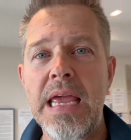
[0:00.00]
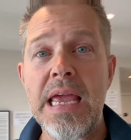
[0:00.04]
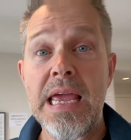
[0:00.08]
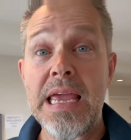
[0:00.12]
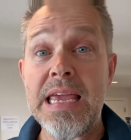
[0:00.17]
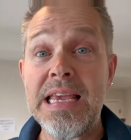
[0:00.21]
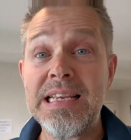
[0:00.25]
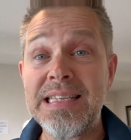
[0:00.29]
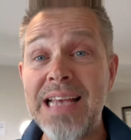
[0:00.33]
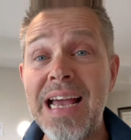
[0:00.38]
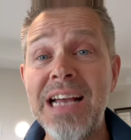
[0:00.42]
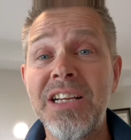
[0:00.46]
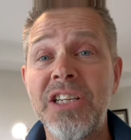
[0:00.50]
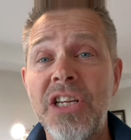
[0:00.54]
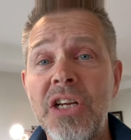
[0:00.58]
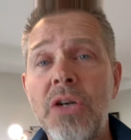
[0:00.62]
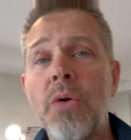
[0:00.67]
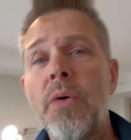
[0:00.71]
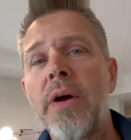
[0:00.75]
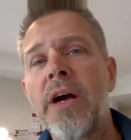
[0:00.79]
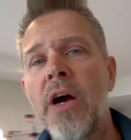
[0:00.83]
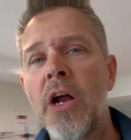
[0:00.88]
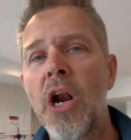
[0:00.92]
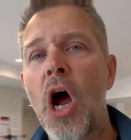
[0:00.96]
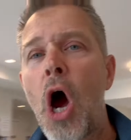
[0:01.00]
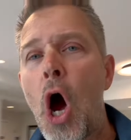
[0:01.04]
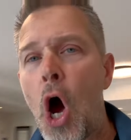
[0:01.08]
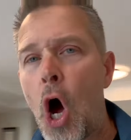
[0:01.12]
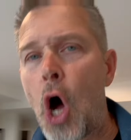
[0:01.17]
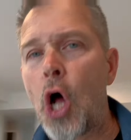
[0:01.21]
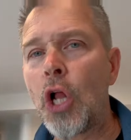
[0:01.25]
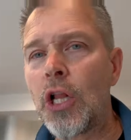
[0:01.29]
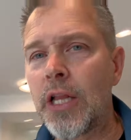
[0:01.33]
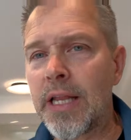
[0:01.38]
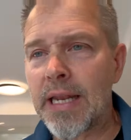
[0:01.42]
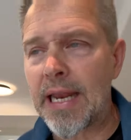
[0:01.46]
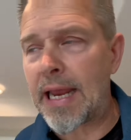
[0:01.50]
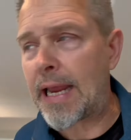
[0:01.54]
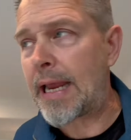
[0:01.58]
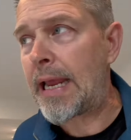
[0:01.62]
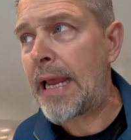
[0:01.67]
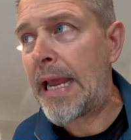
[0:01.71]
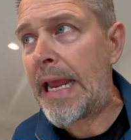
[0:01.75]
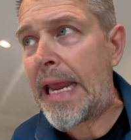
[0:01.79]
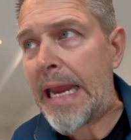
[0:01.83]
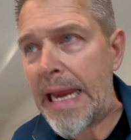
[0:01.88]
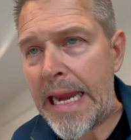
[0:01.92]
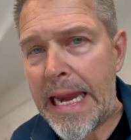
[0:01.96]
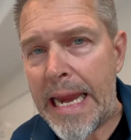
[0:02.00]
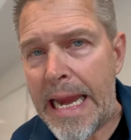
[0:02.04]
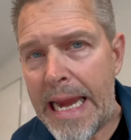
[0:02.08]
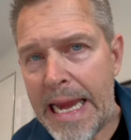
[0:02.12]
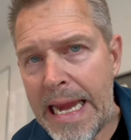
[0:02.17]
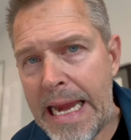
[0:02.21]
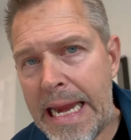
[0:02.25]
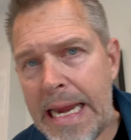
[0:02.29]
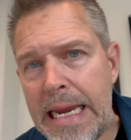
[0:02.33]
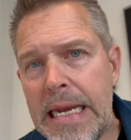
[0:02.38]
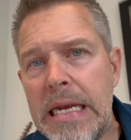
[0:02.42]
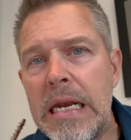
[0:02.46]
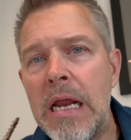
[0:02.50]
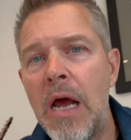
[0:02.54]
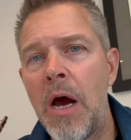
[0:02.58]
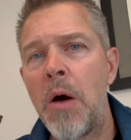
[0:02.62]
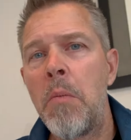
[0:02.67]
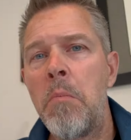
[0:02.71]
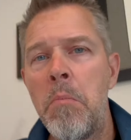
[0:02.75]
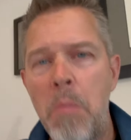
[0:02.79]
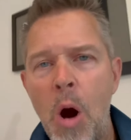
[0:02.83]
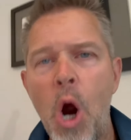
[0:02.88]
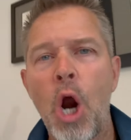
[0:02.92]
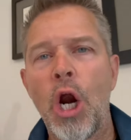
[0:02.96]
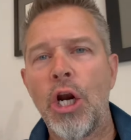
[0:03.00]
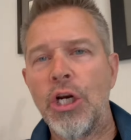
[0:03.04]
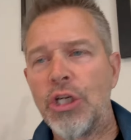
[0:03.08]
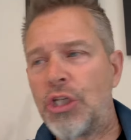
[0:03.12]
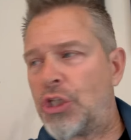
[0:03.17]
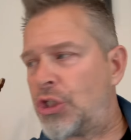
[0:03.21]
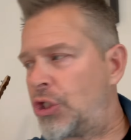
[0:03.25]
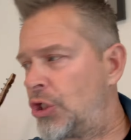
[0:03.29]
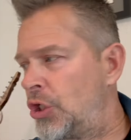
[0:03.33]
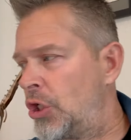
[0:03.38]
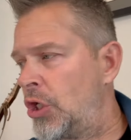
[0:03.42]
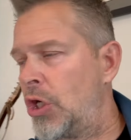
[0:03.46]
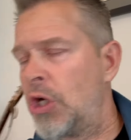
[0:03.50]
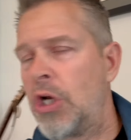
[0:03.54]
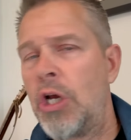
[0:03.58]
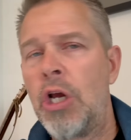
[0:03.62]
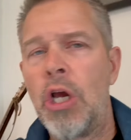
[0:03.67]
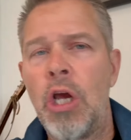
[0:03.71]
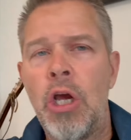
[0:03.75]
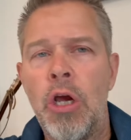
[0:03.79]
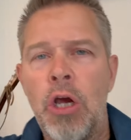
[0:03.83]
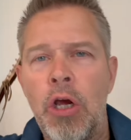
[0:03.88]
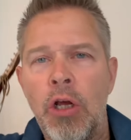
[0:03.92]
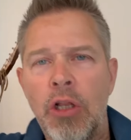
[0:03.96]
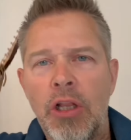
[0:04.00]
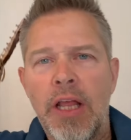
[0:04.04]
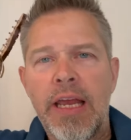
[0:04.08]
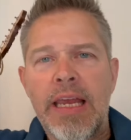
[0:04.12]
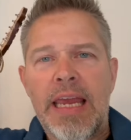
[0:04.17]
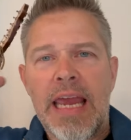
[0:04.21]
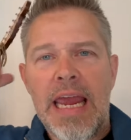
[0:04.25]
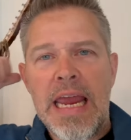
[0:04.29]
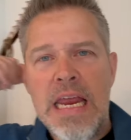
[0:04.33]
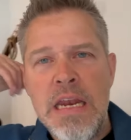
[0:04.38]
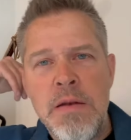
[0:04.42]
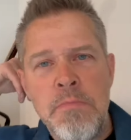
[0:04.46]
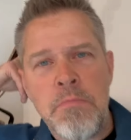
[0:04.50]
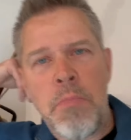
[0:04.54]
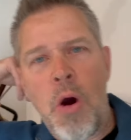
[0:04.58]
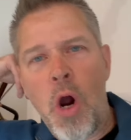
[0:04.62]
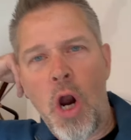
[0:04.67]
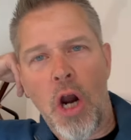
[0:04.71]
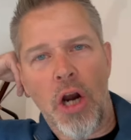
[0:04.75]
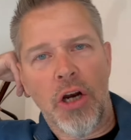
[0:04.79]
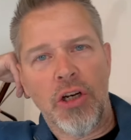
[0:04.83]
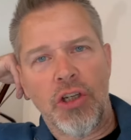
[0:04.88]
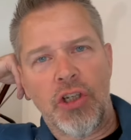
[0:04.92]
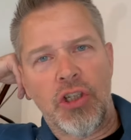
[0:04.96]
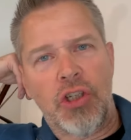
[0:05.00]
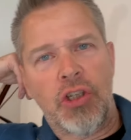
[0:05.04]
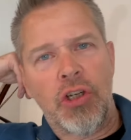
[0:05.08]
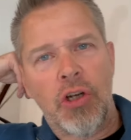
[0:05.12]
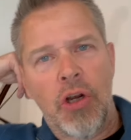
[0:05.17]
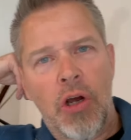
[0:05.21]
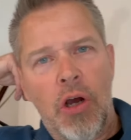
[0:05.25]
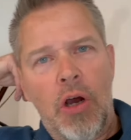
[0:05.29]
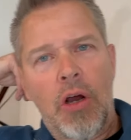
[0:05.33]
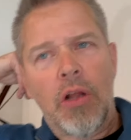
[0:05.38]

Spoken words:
He's actually going on a holiday in March. Like, in March.